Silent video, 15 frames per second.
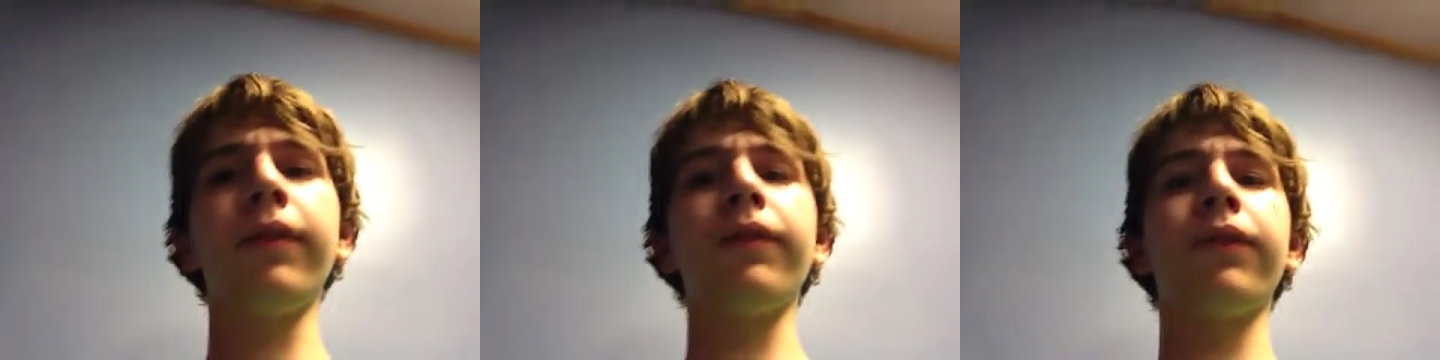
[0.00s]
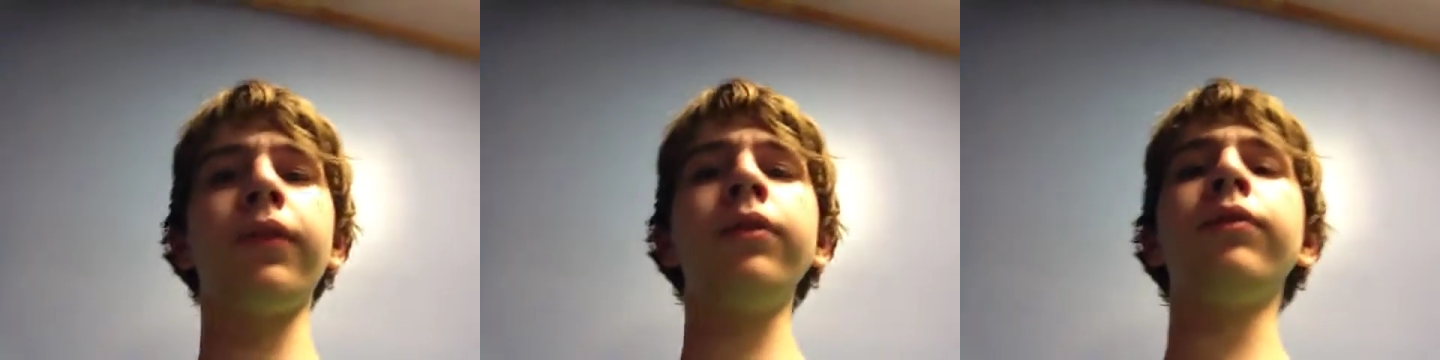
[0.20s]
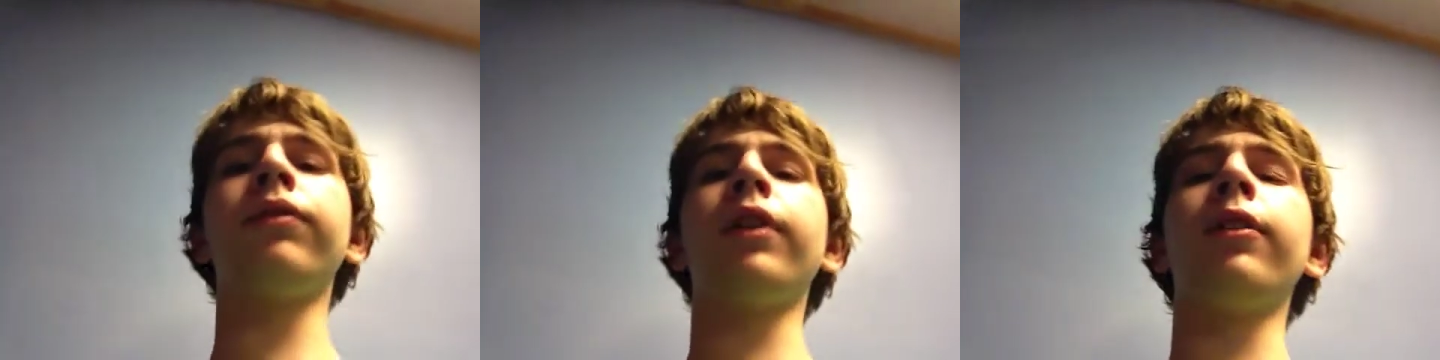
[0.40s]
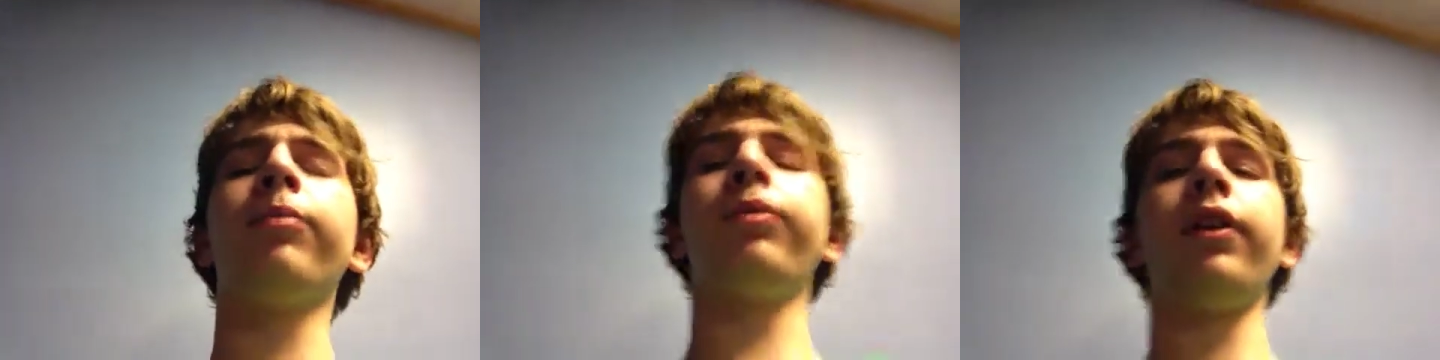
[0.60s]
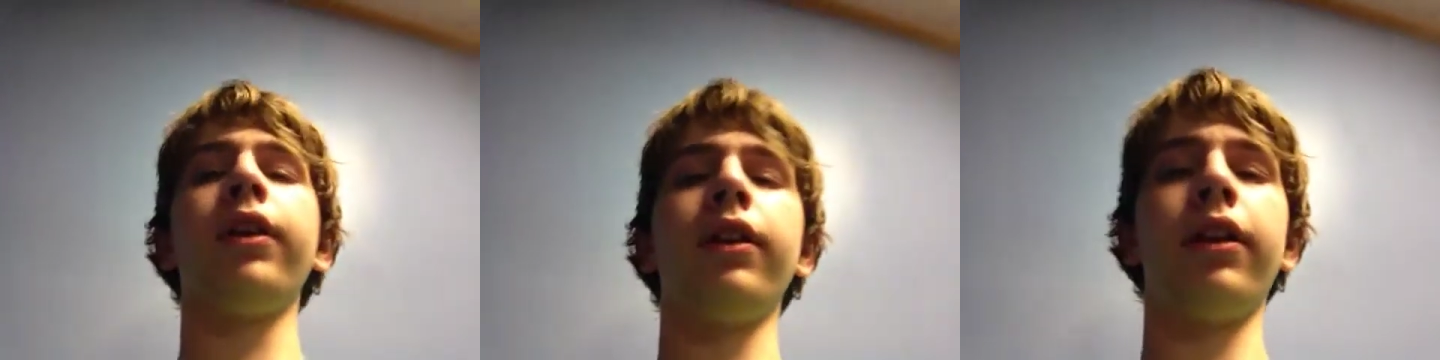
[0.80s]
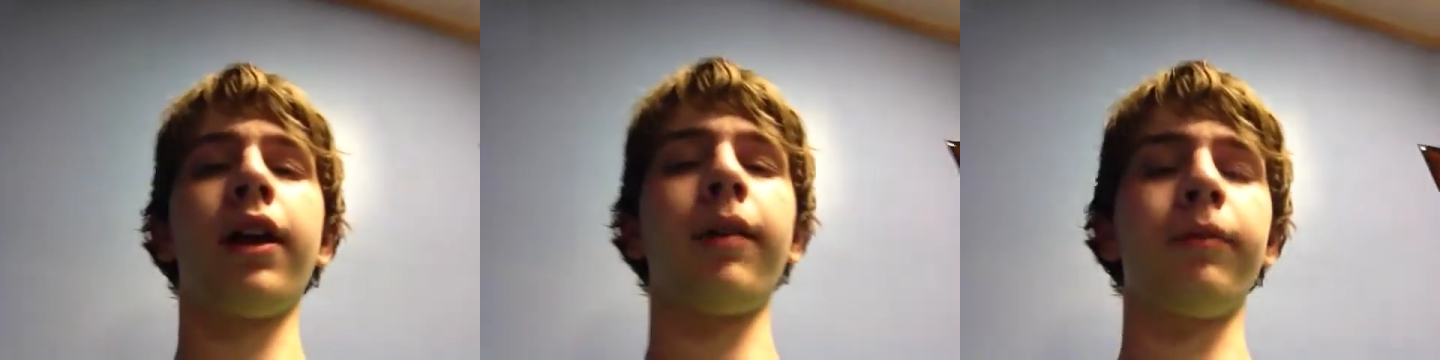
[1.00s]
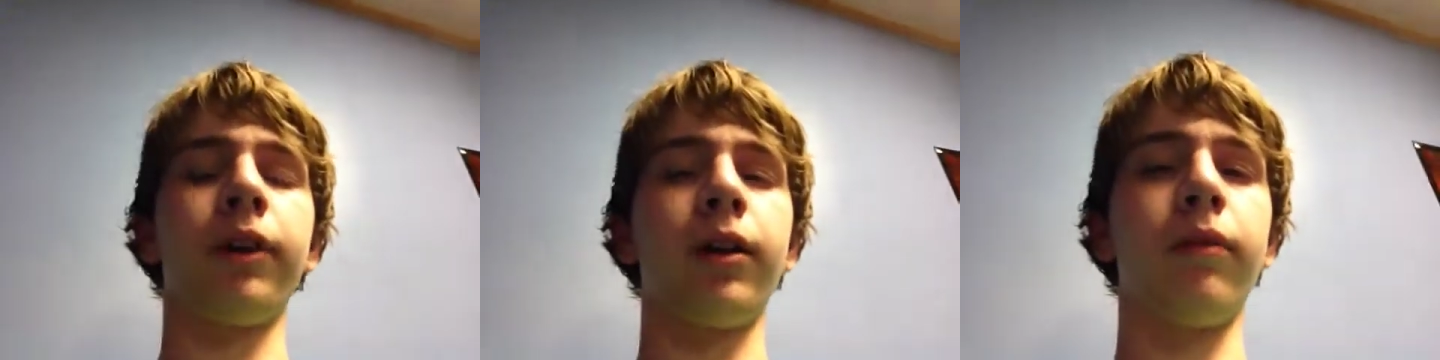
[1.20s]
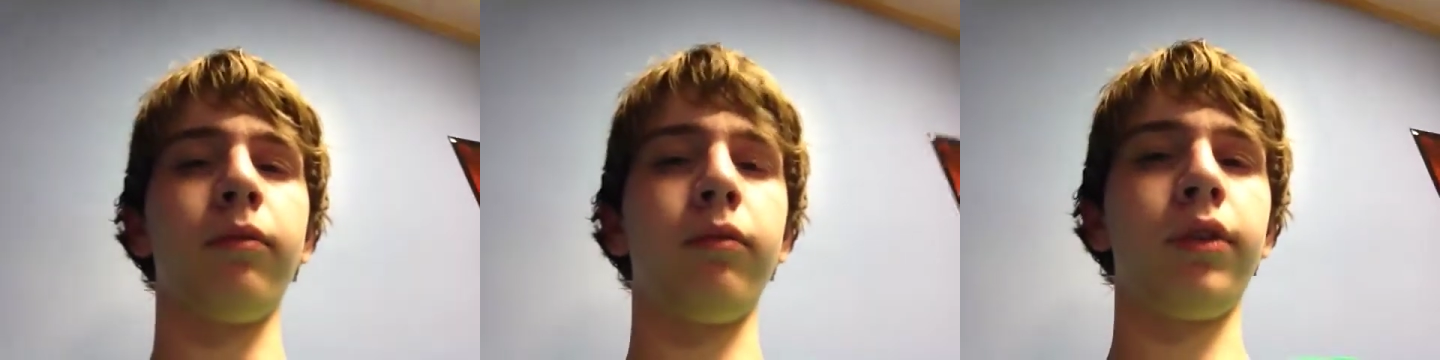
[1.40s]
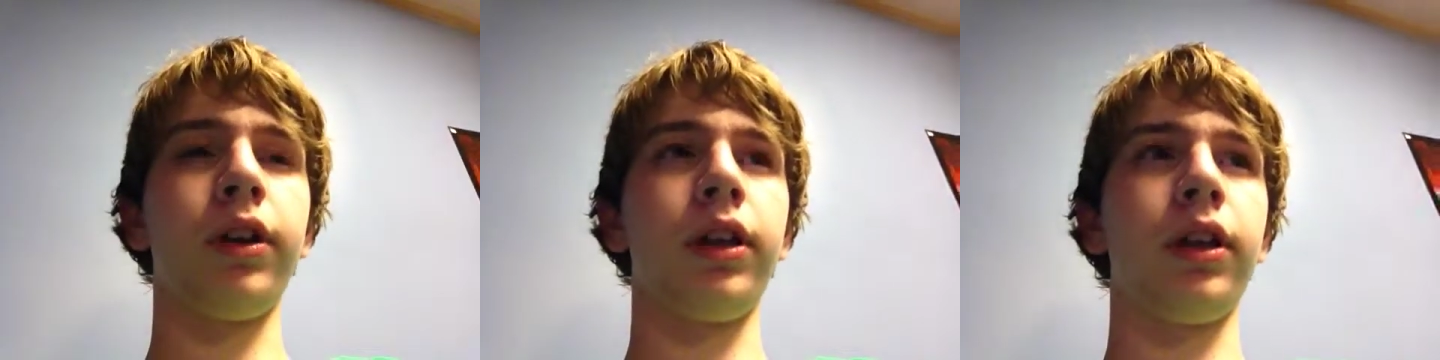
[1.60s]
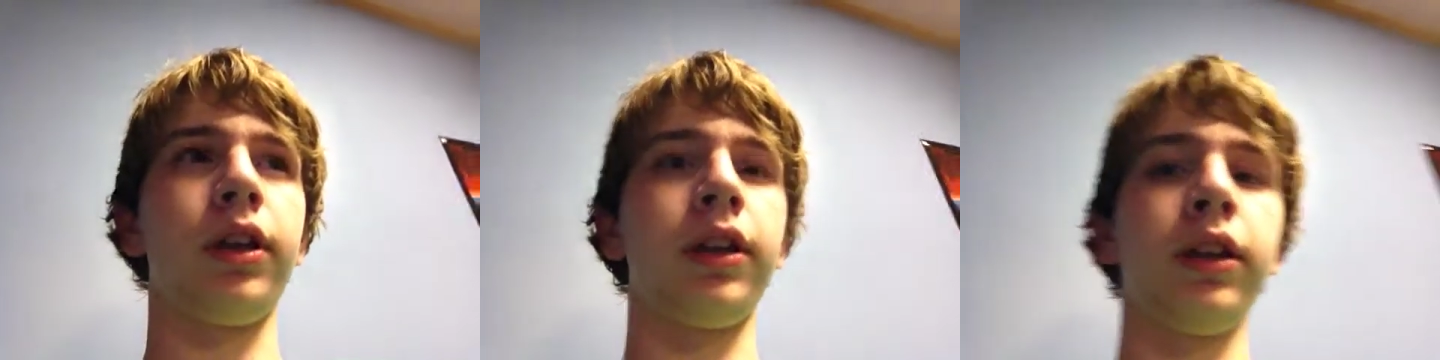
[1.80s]
up for Nintendo's Blade laptop
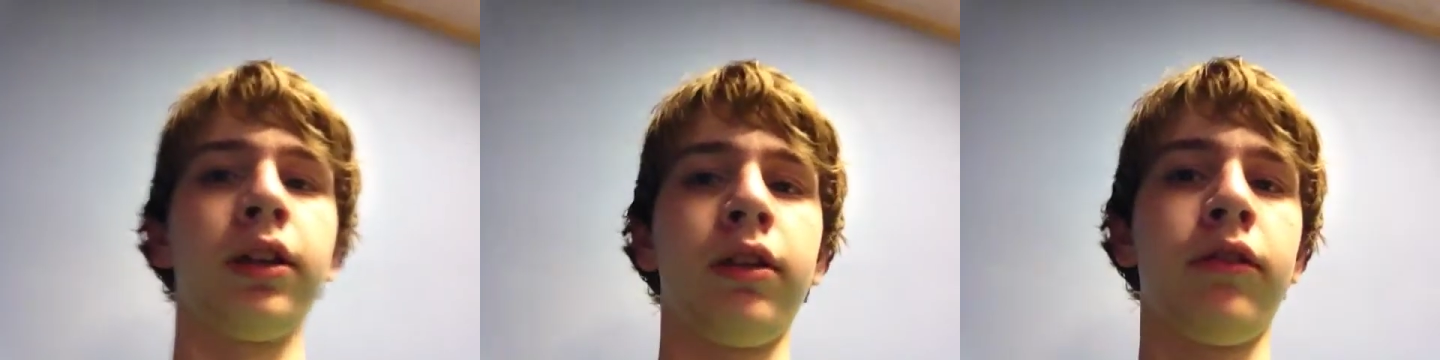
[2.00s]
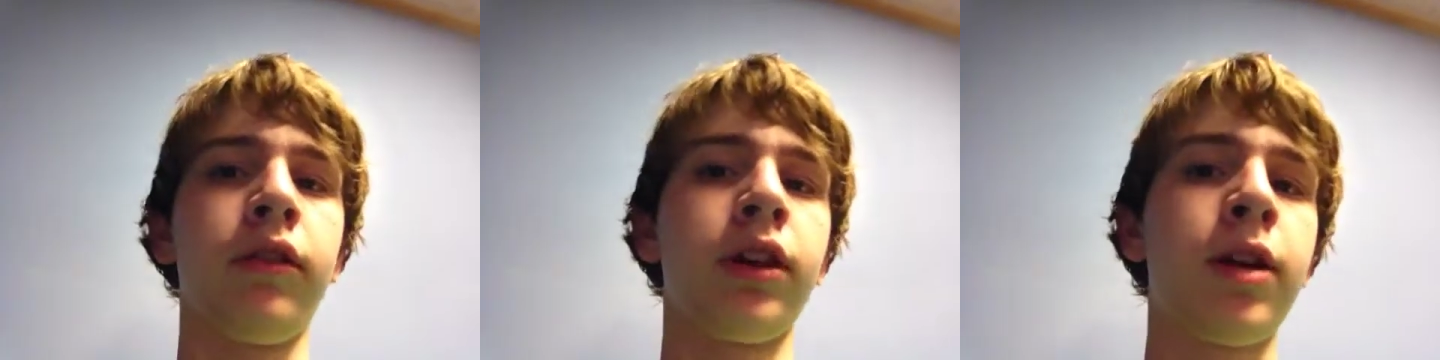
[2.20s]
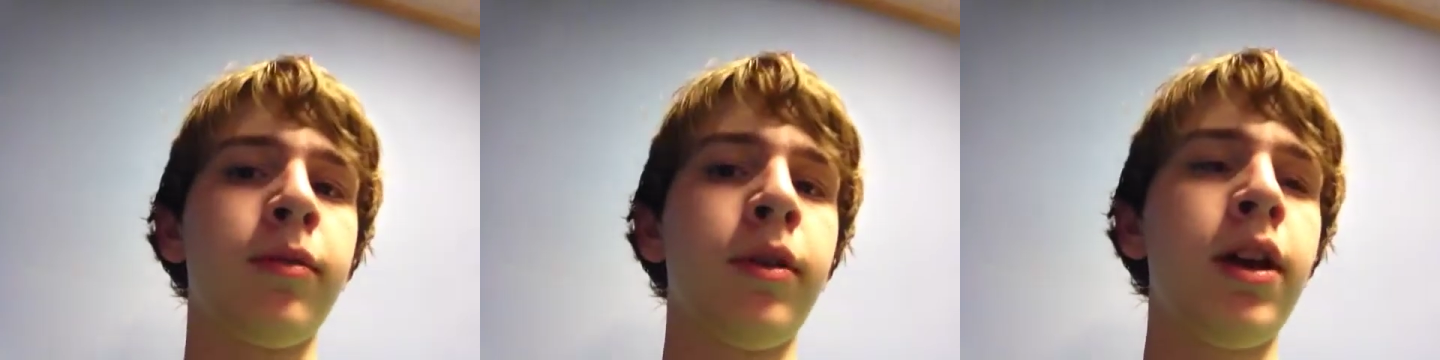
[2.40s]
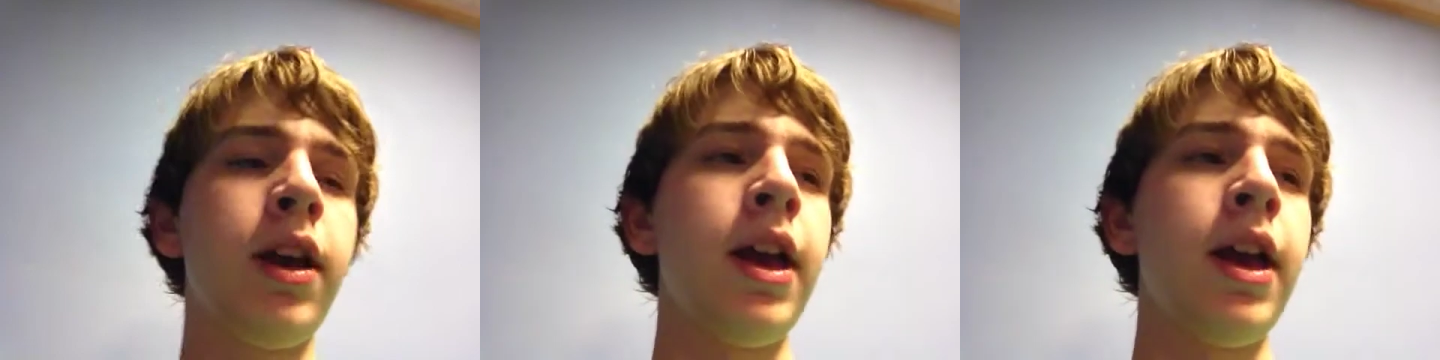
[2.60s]
when I get a job,